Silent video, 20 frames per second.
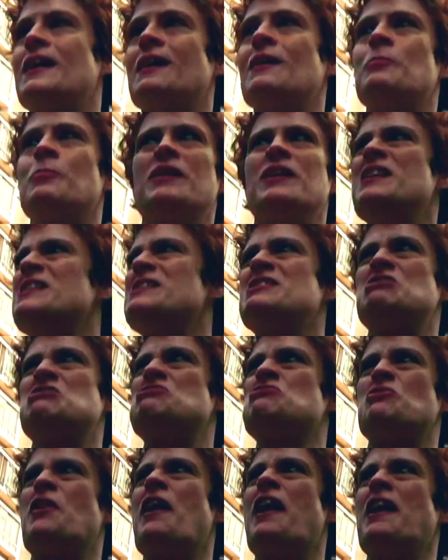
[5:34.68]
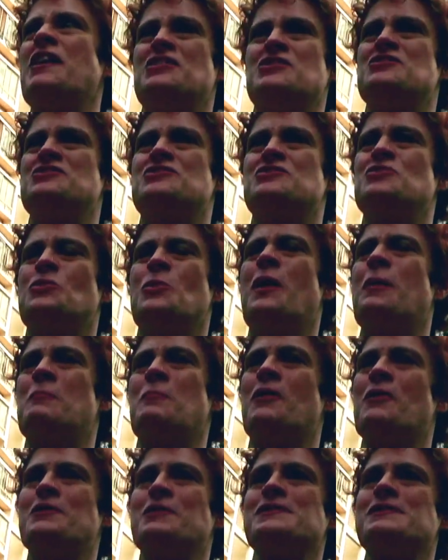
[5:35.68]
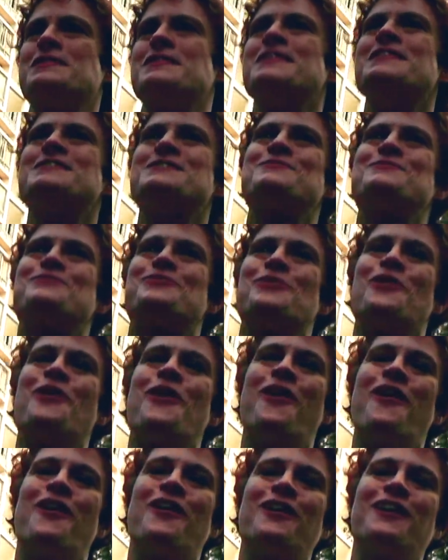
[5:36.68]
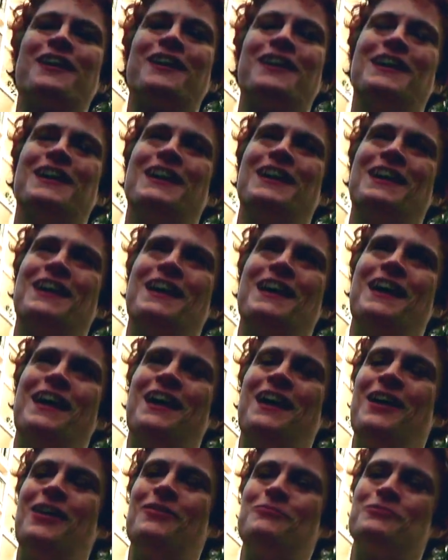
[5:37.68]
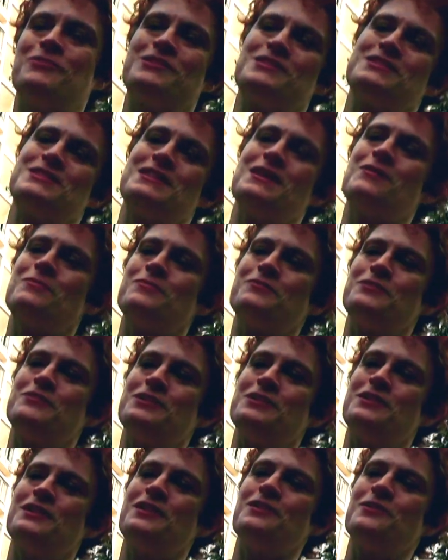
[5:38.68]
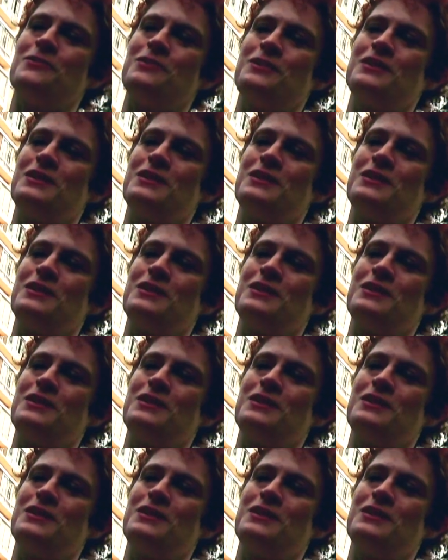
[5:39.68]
but it's strange, so I'm marking this wrong, which is helpful to know.